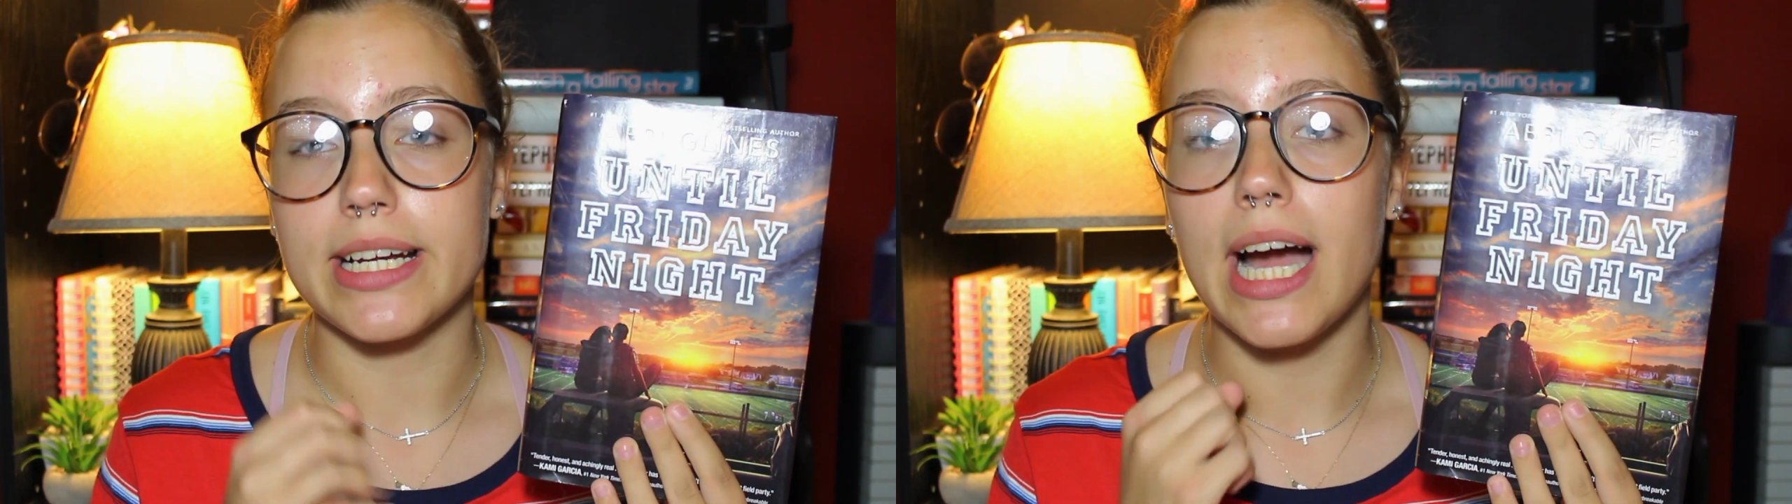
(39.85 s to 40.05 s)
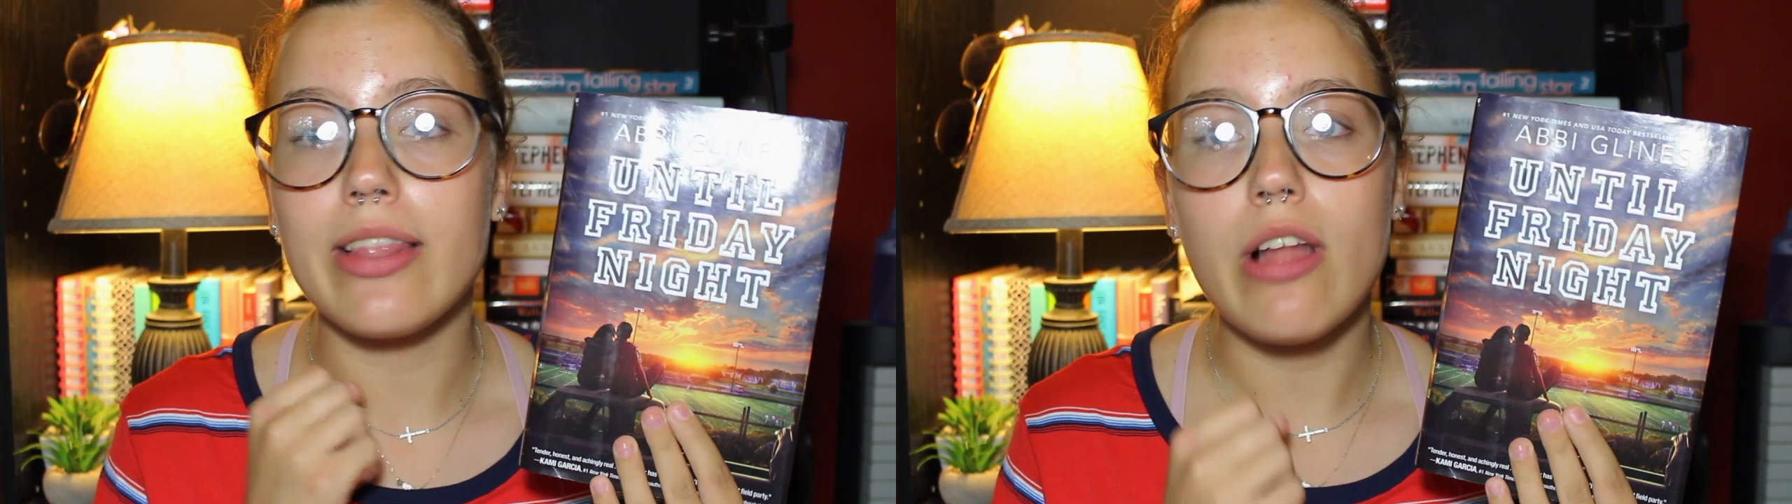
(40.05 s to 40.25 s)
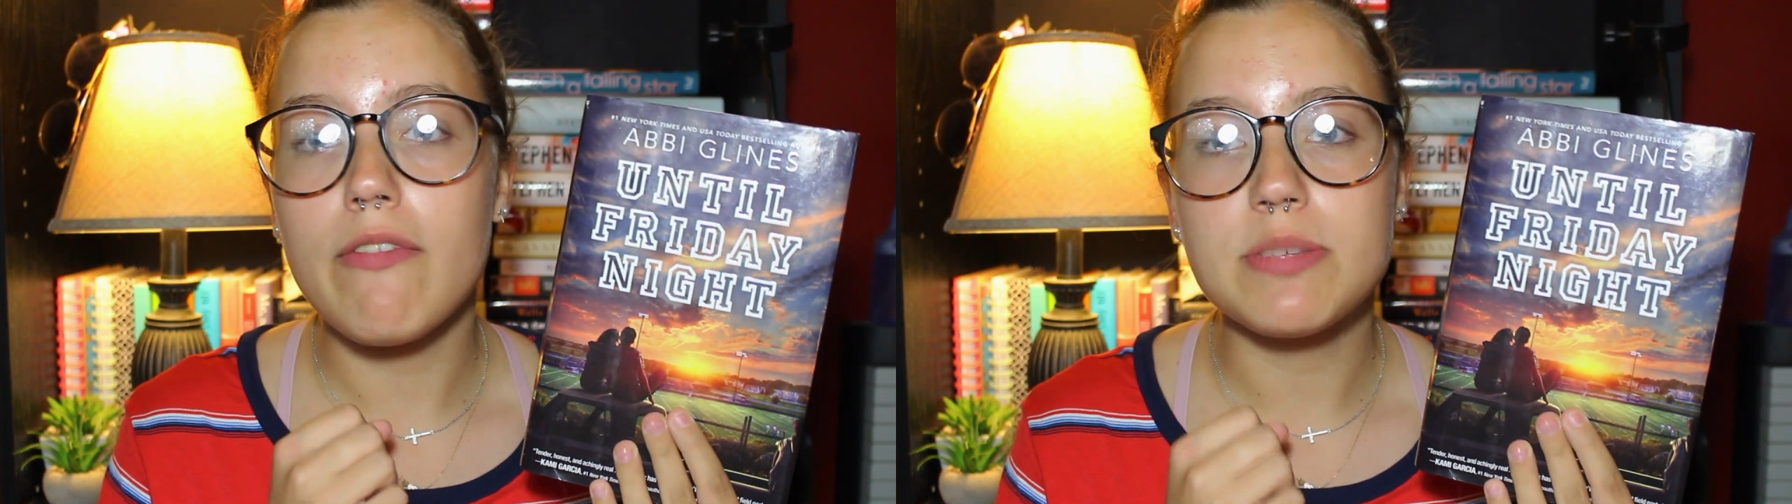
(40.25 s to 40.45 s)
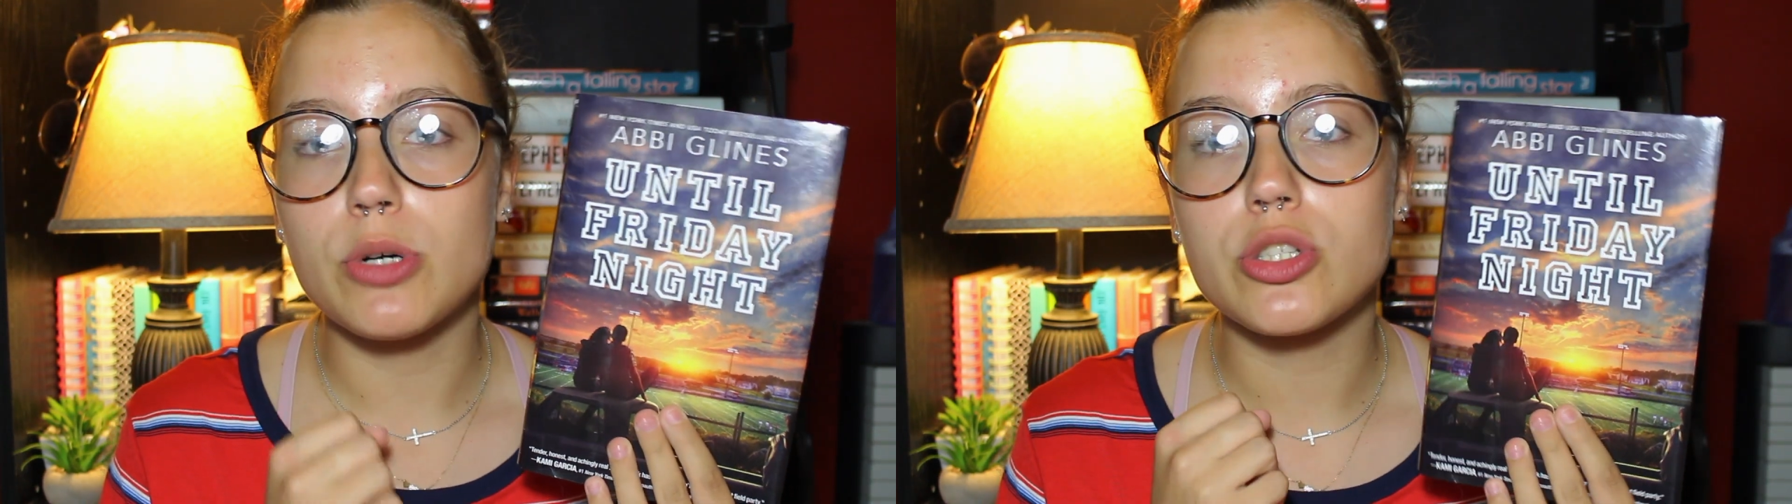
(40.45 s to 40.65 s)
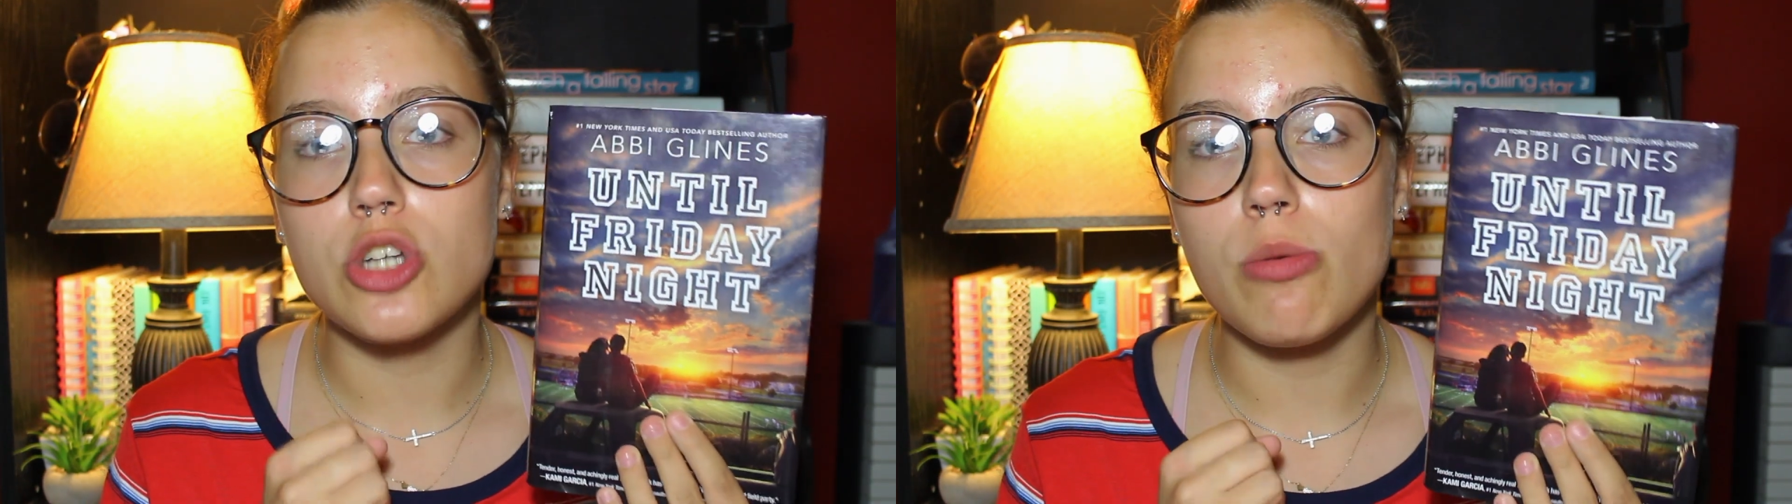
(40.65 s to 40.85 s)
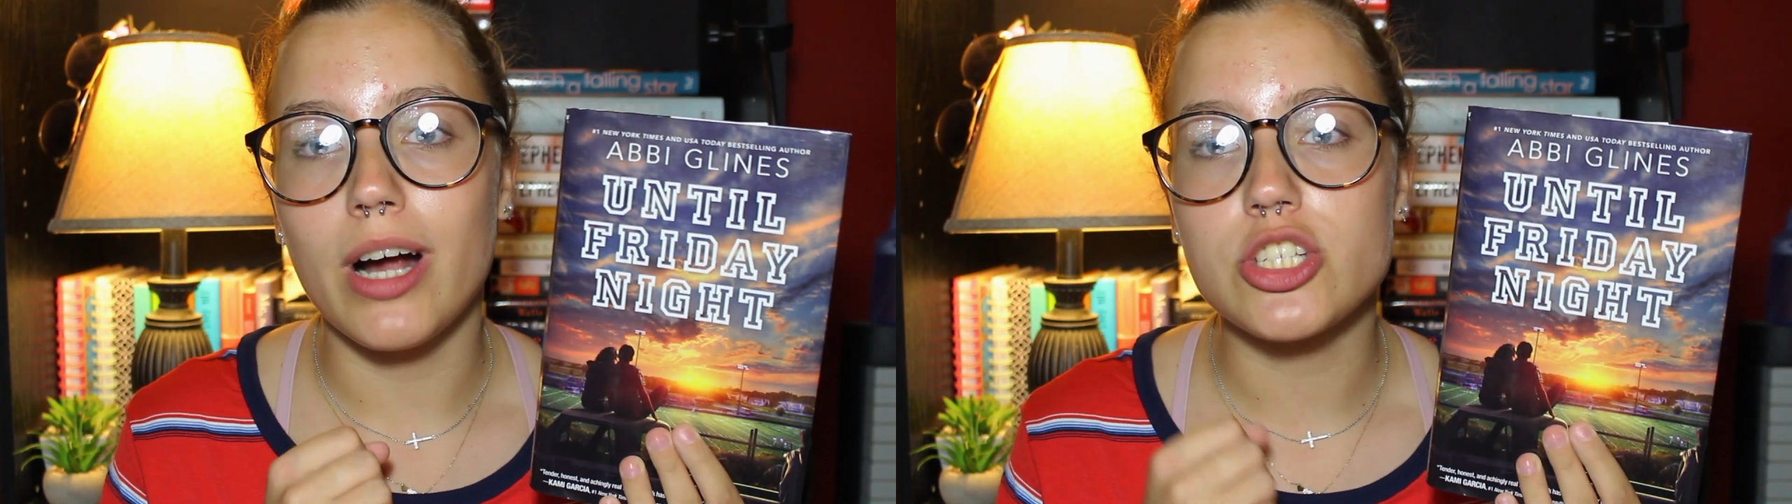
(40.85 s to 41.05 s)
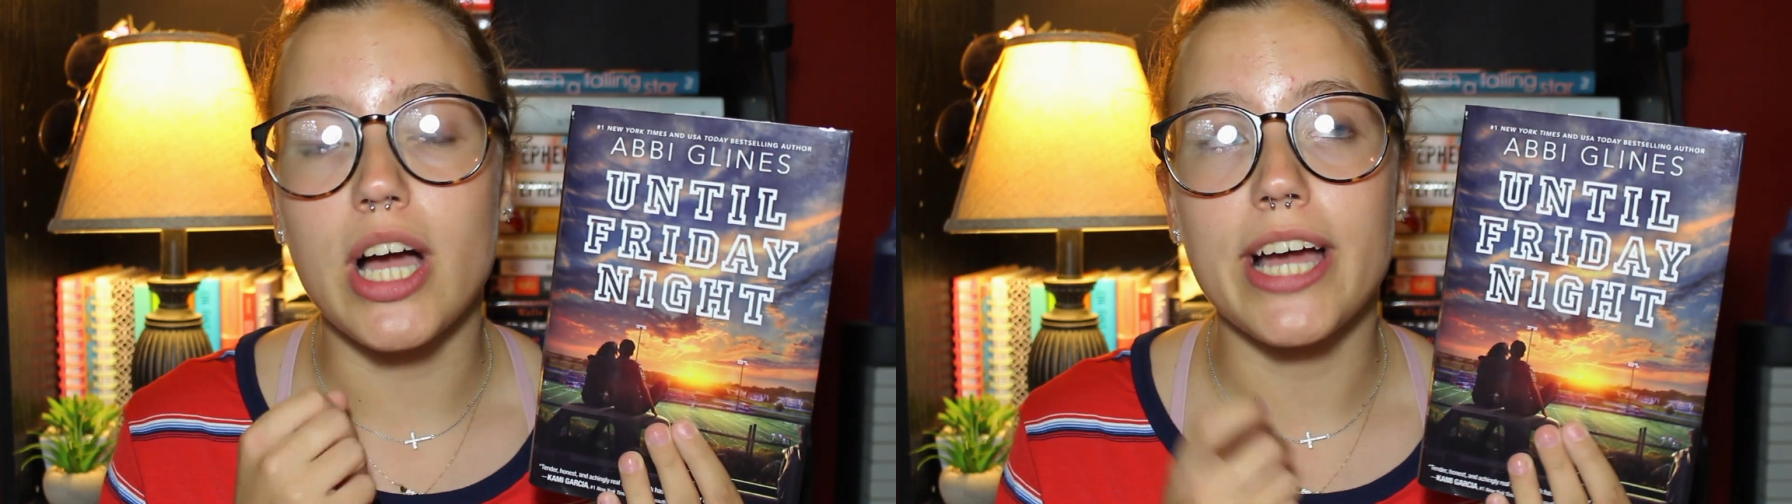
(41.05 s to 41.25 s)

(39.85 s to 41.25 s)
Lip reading: Like I love this book so much.